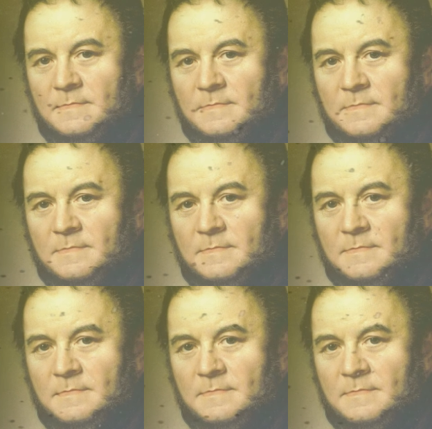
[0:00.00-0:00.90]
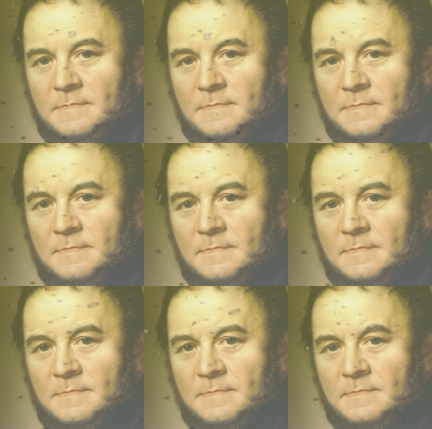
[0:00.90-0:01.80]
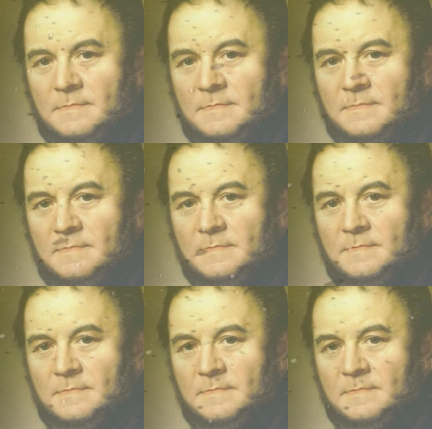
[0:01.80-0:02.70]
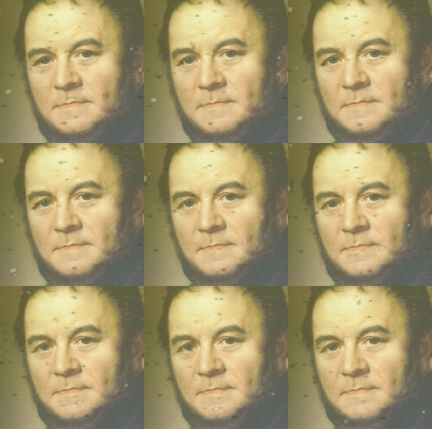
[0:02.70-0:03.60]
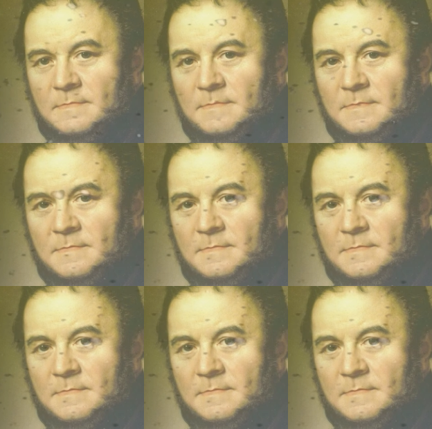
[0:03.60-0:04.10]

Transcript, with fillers: The more one pleases generally, the less one pleases profoundly.